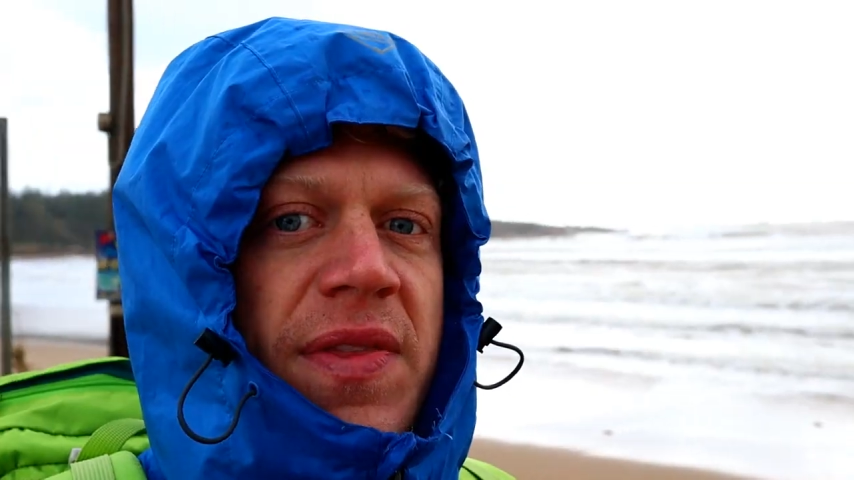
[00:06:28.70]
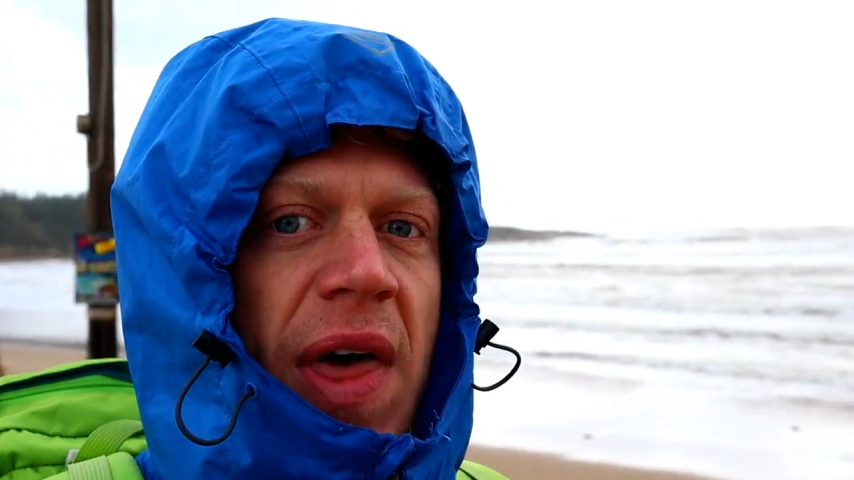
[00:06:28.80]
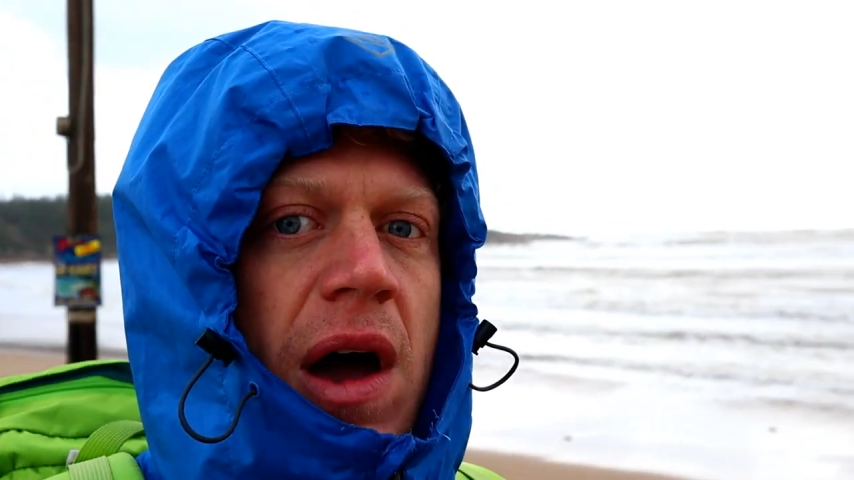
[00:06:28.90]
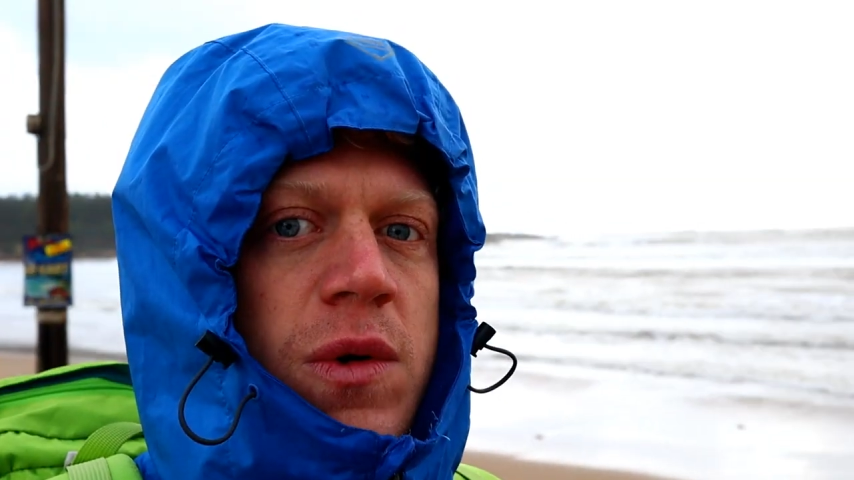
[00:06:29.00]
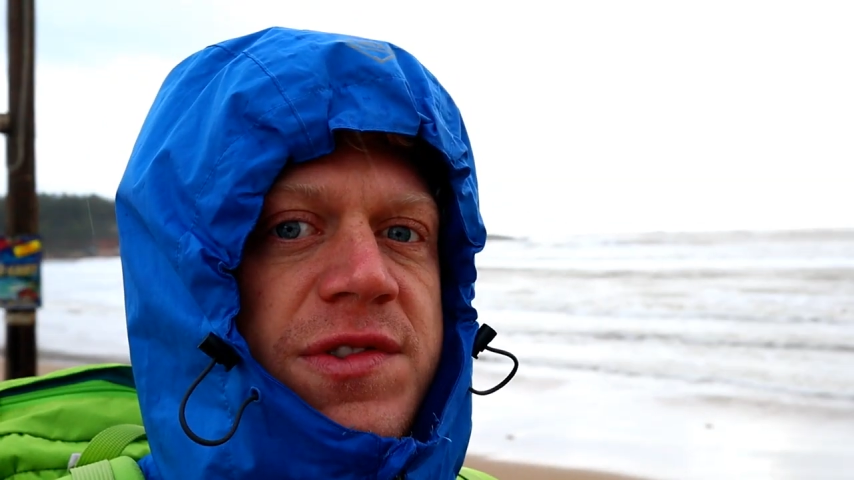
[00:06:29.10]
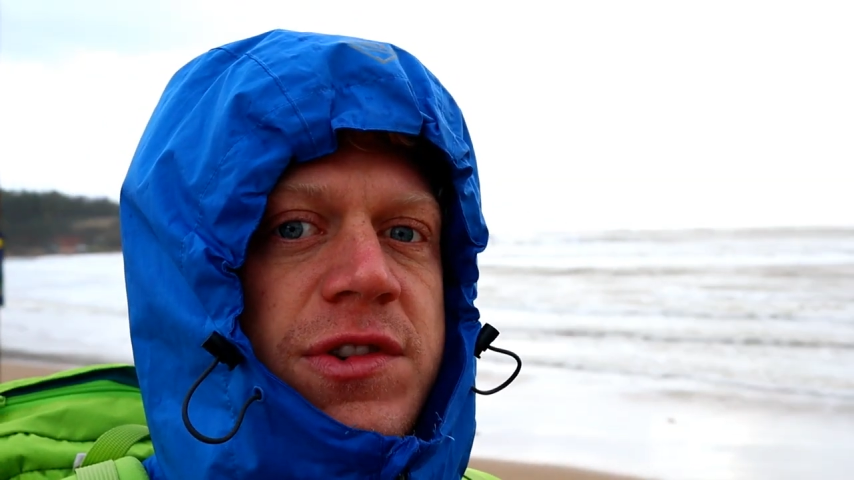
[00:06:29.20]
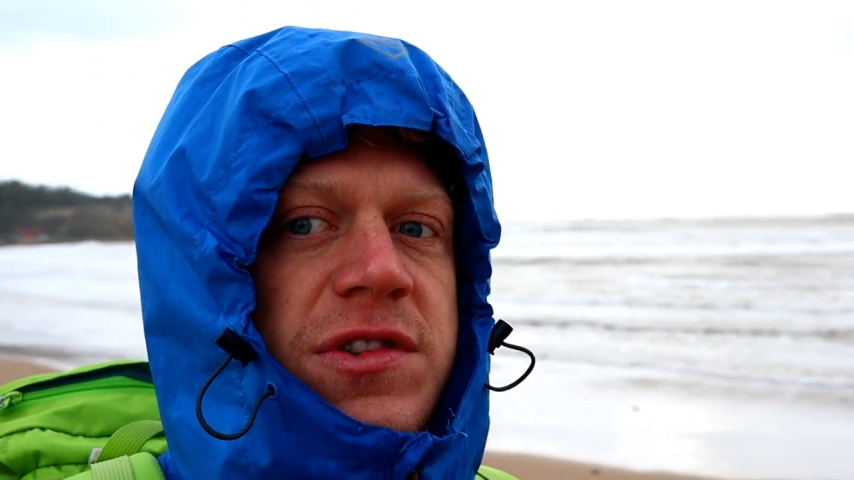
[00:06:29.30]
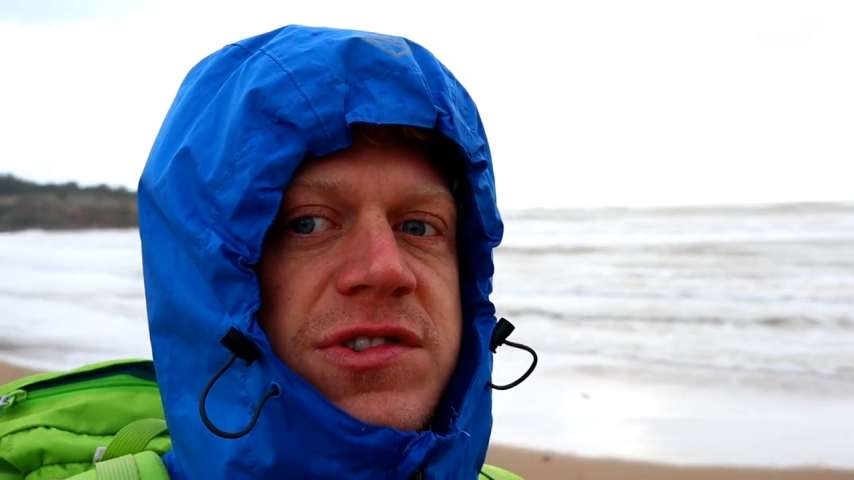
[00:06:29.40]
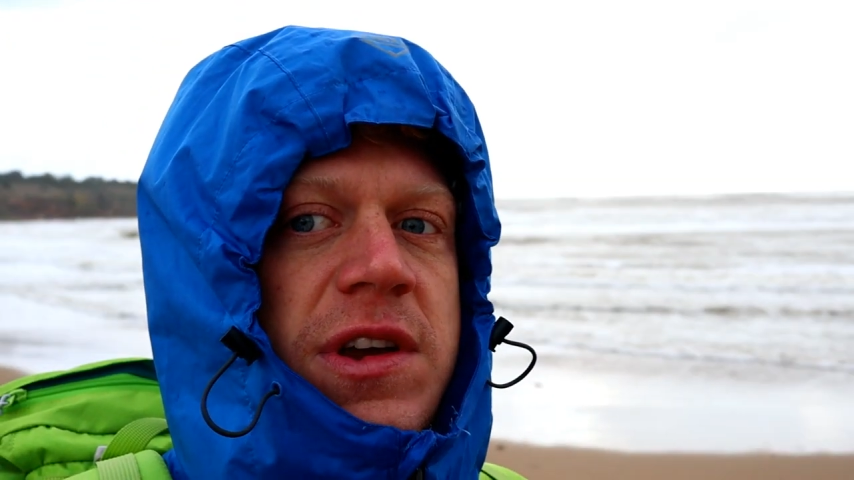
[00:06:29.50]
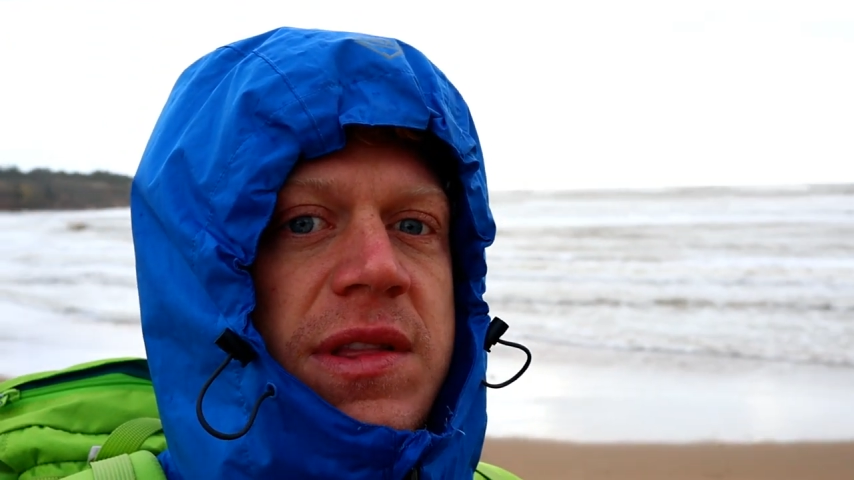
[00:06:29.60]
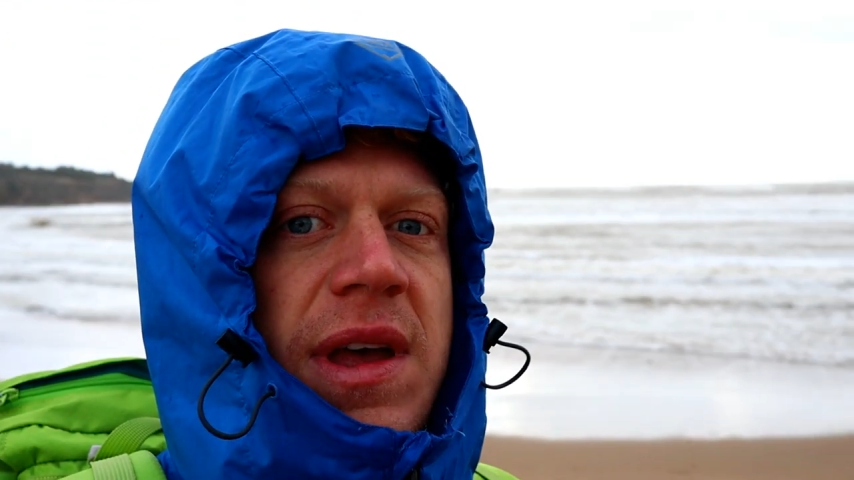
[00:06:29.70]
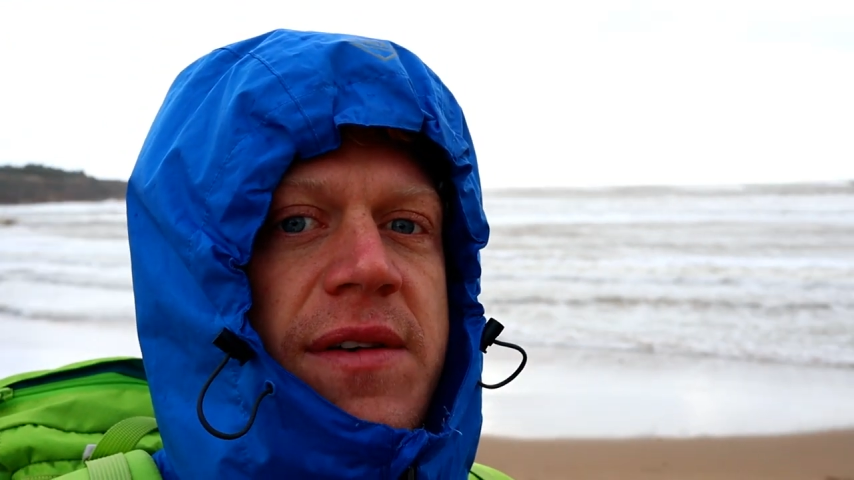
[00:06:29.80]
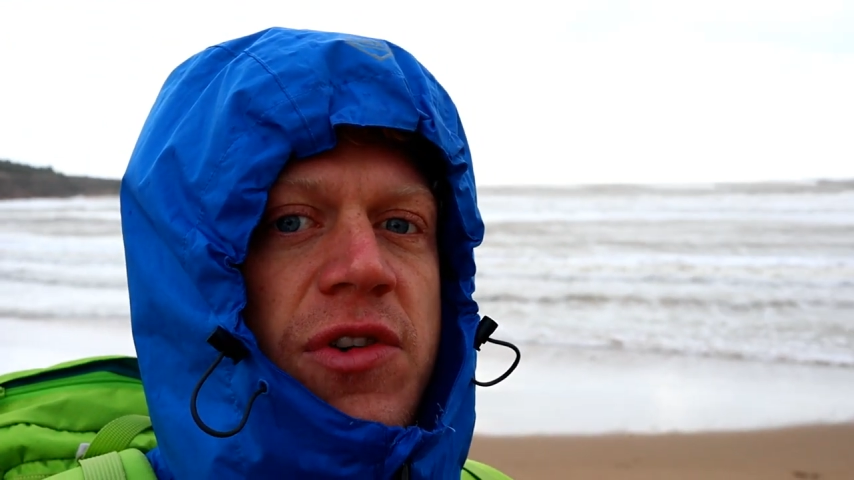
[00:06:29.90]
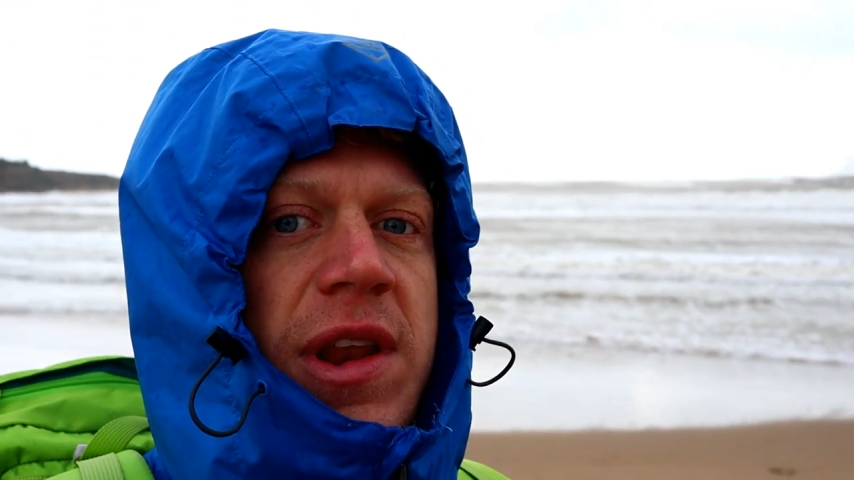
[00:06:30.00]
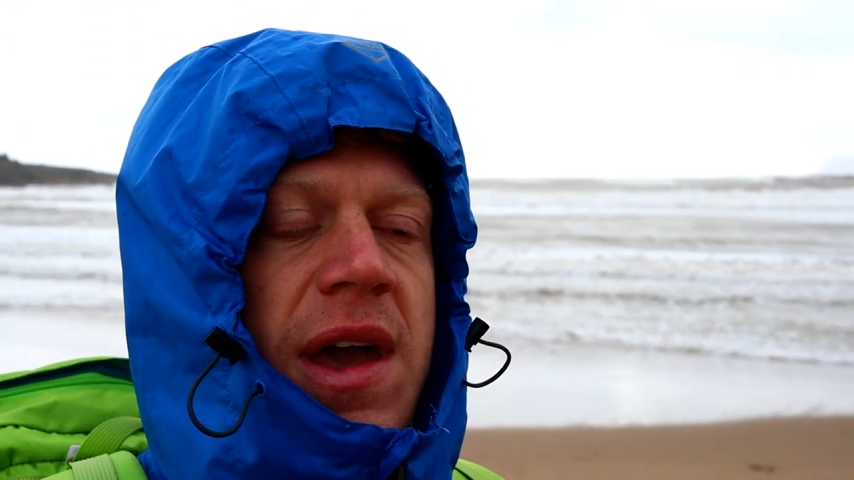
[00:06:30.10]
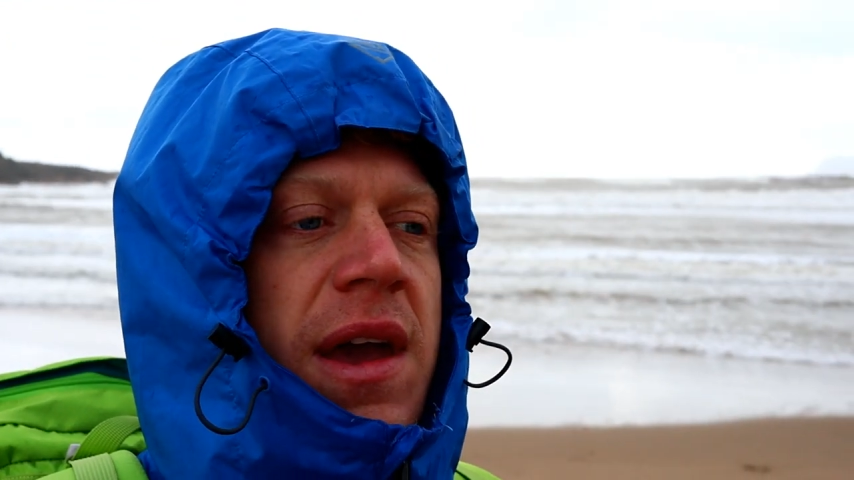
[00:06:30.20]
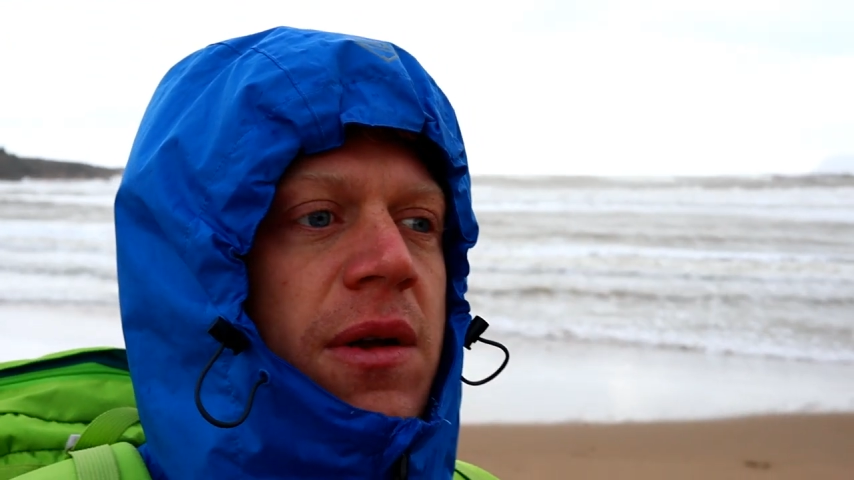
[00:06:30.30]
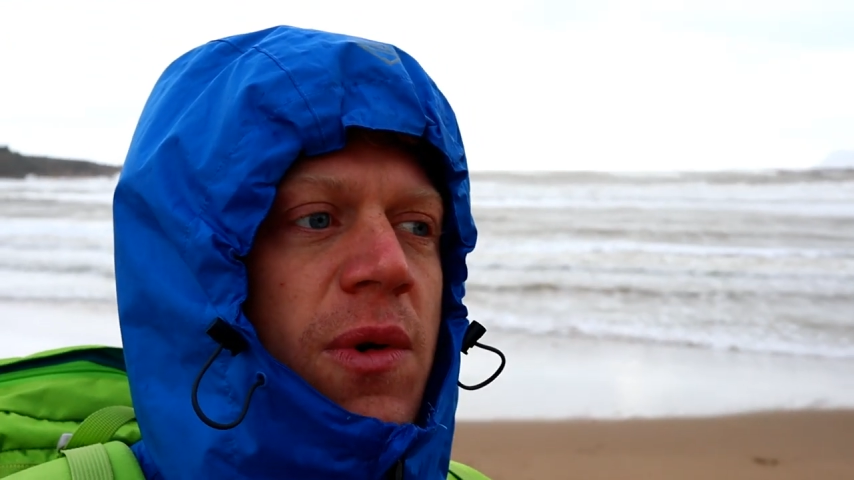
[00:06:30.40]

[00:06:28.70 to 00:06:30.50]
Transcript: Now it's just shit every day.